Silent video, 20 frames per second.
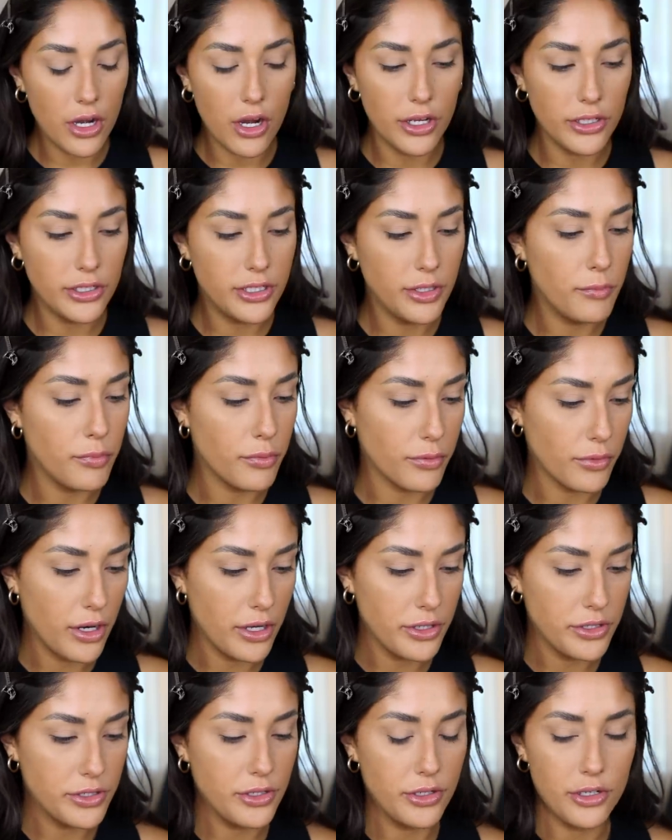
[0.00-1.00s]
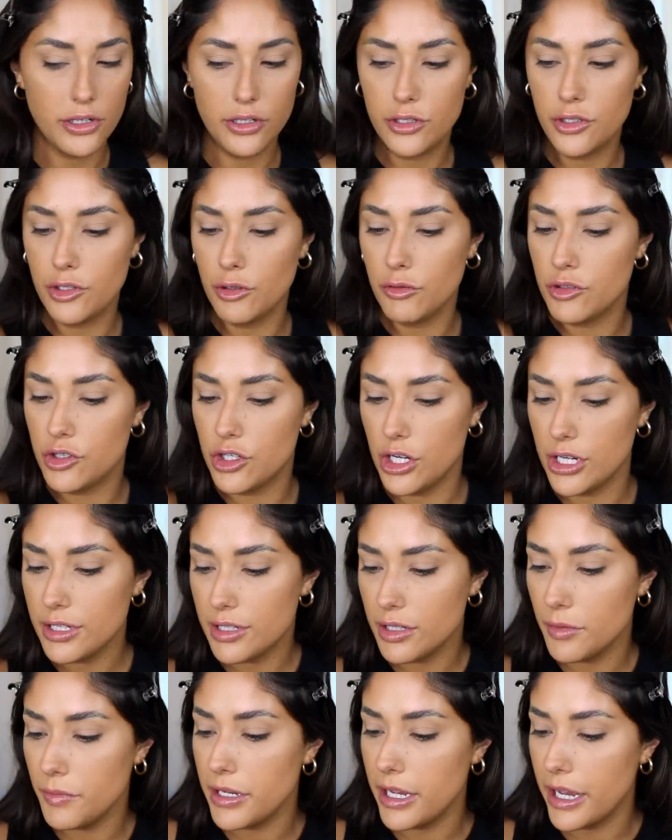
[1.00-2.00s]
on to bronzer. So
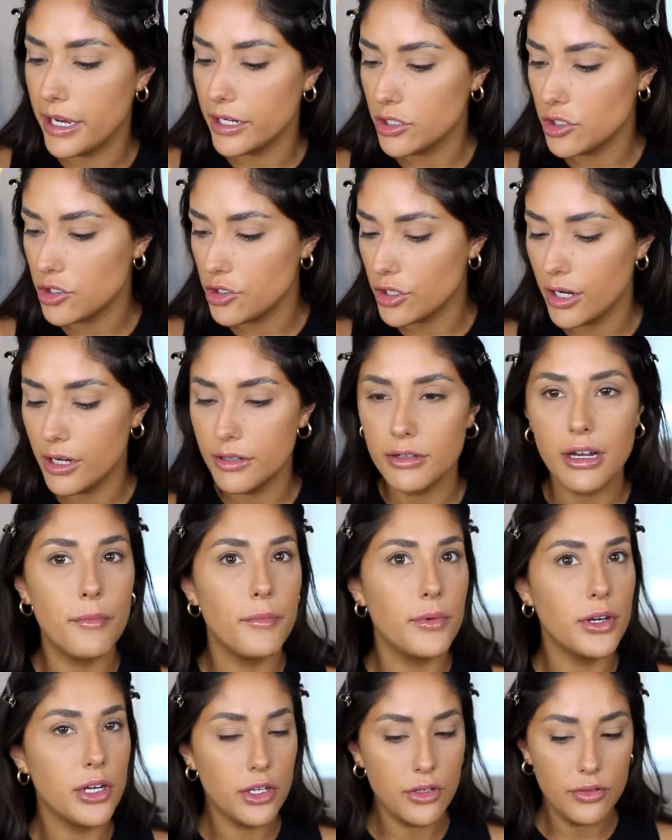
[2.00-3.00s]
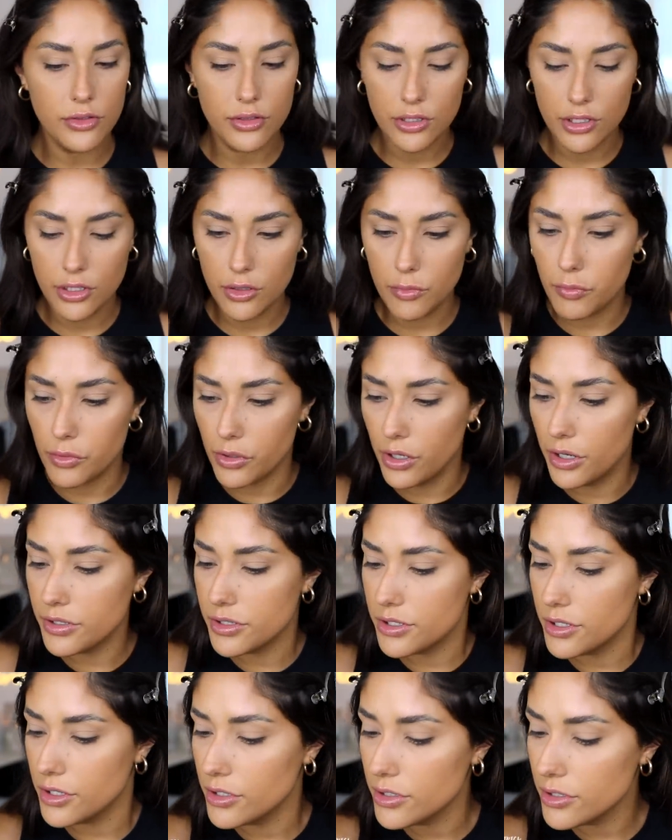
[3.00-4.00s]
just to be extra, I'm going to use two
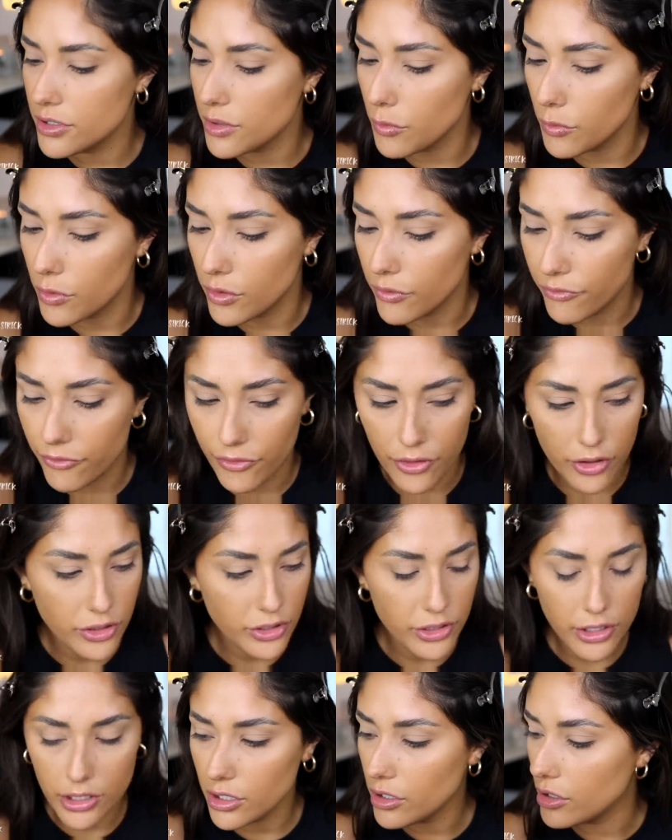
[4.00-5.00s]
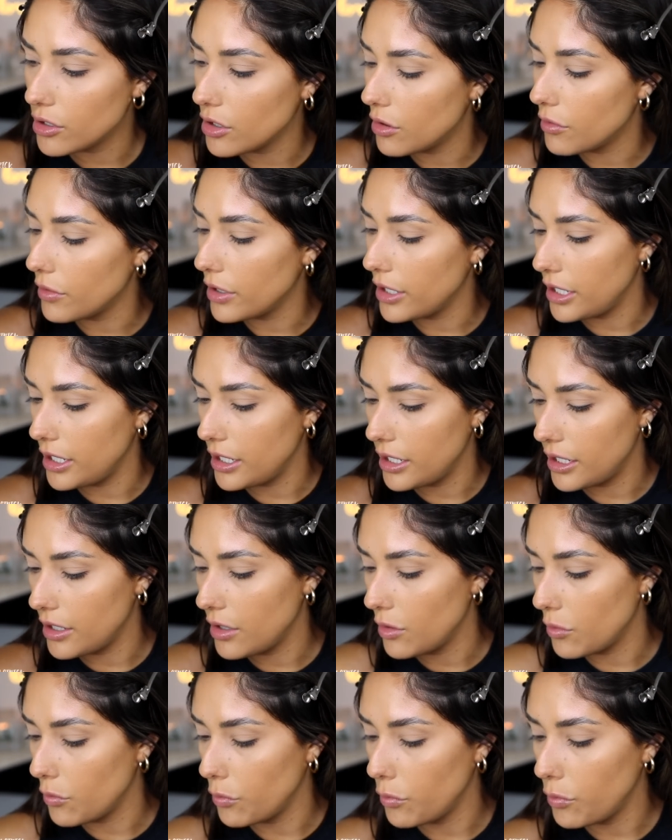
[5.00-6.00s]
bronzers. We're first going to go
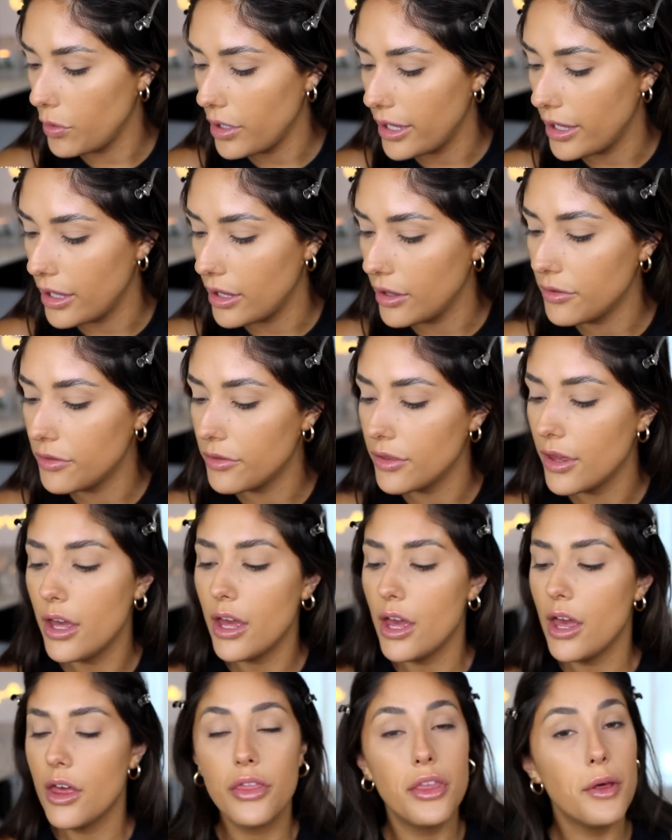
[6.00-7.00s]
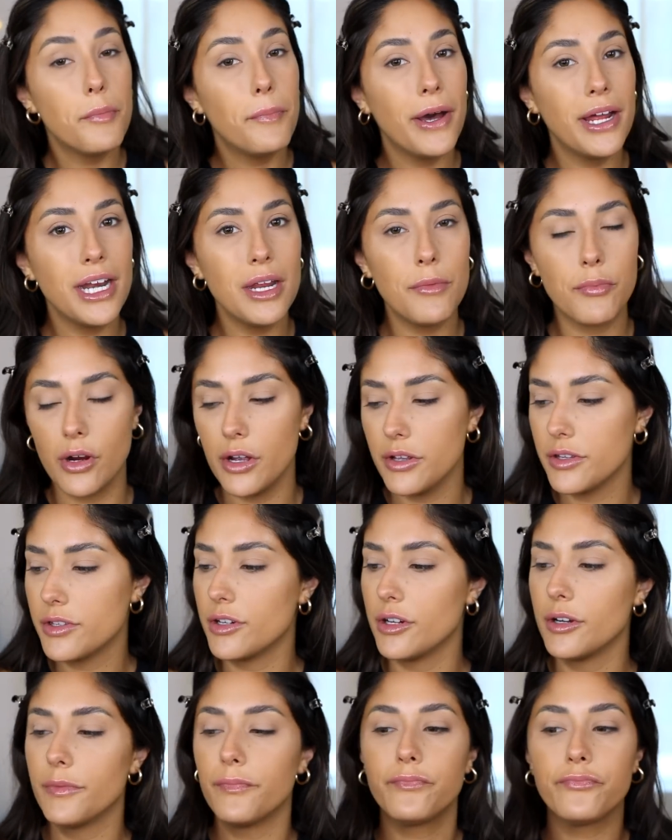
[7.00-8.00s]
in with the putty
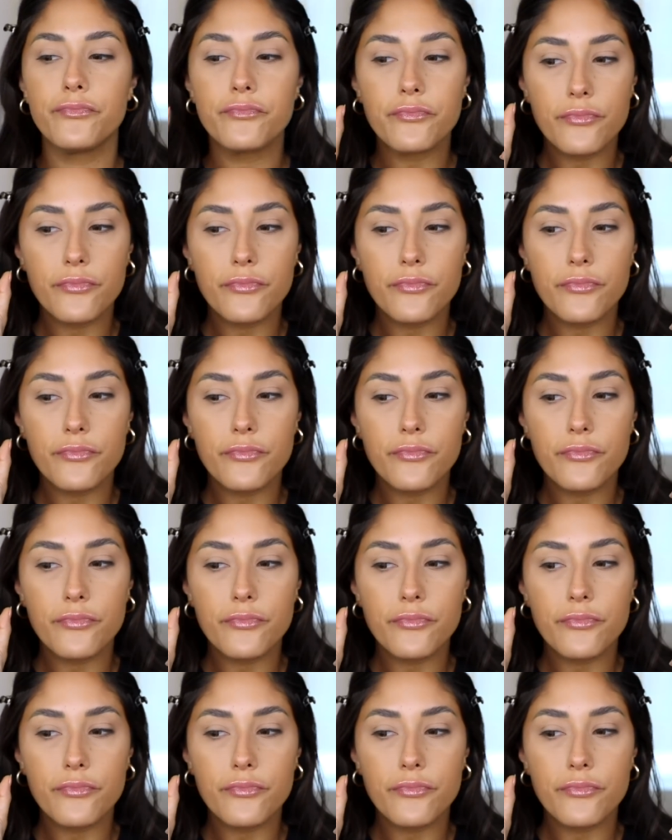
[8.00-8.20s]
bronzer